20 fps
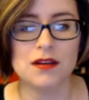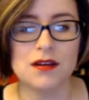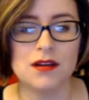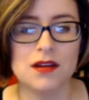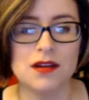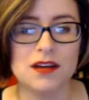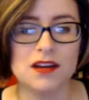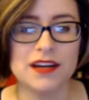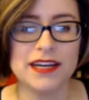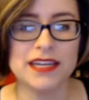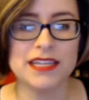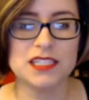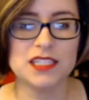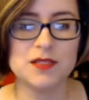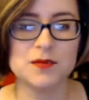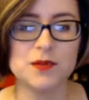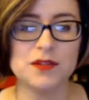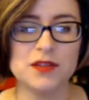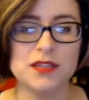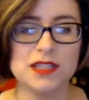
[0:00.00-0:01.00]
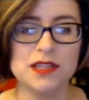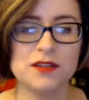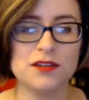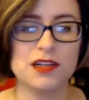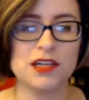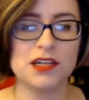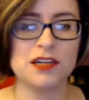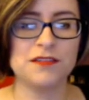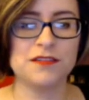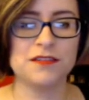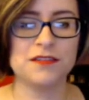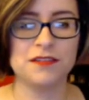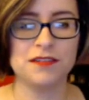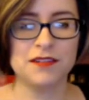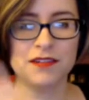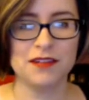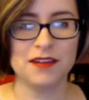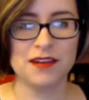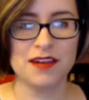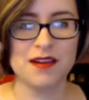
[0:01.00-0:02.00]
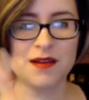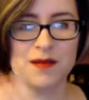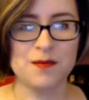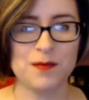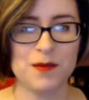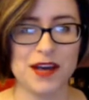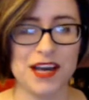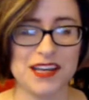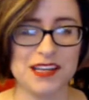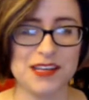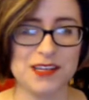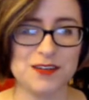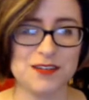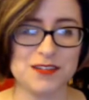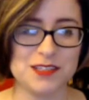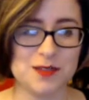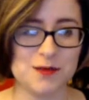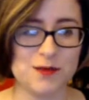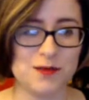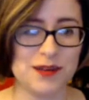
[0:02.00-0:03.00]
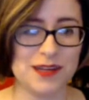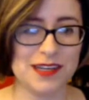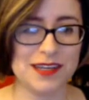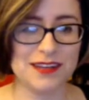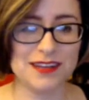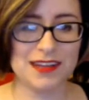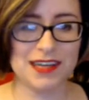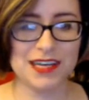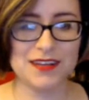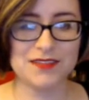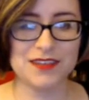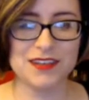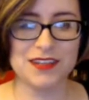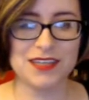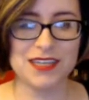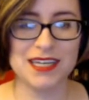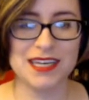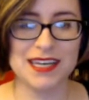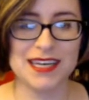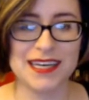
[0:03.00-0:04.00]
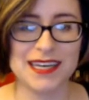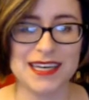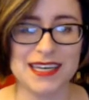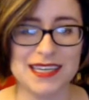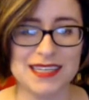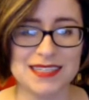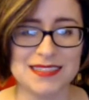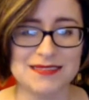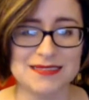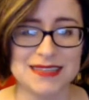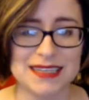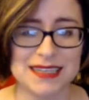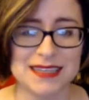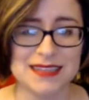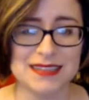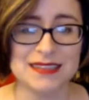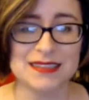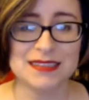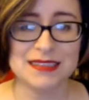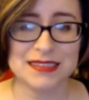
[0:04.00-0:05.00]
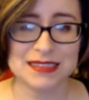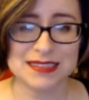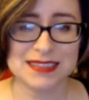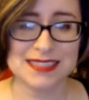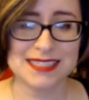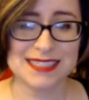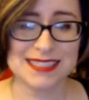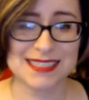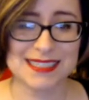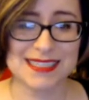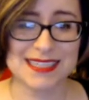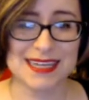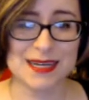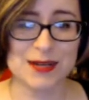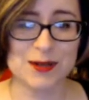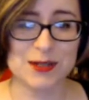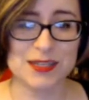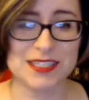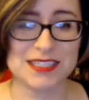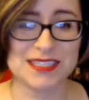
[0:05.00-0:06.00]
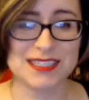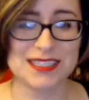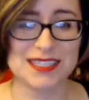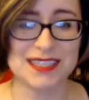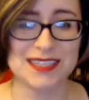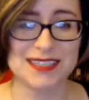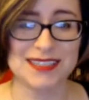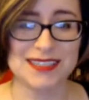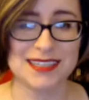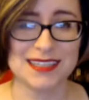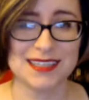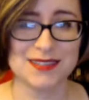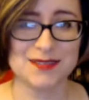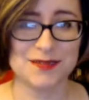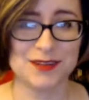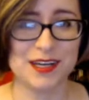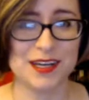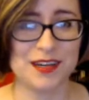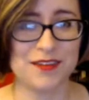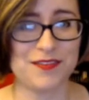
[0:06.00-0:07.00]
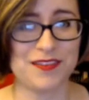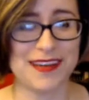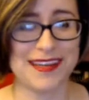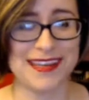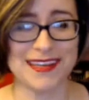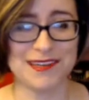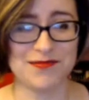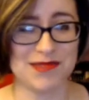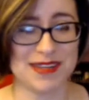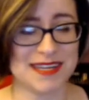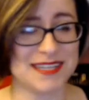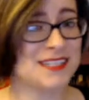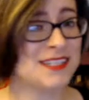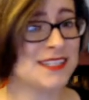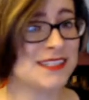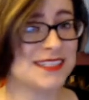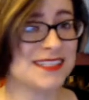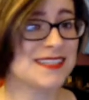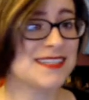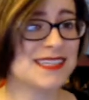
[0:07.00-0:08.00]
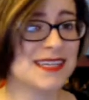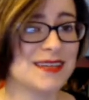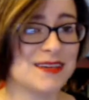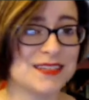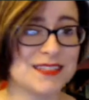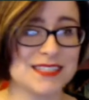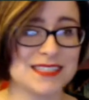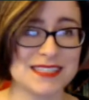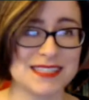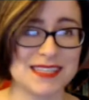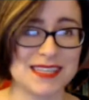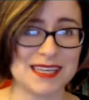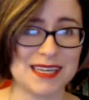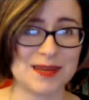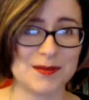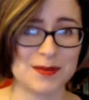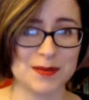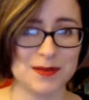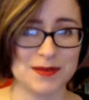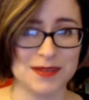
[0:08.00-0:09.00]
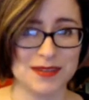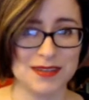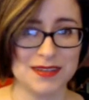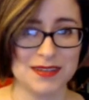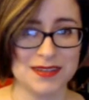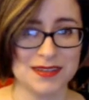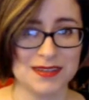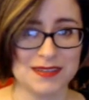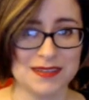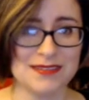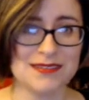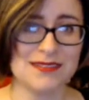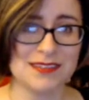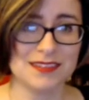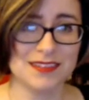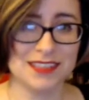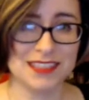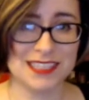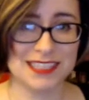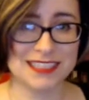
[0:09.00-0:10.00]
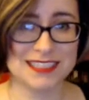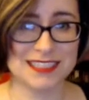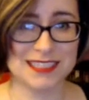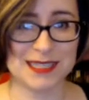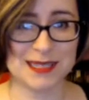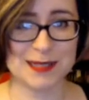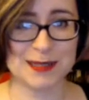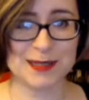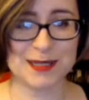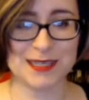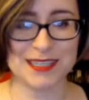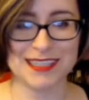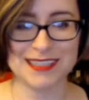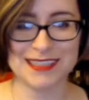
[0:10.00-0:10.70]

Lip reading: Alright, Smooglydorf. Bye to you as well. Have a good night. 6 hours. That's rough. I can't manage on 6 hours of sleep. Good luck to you.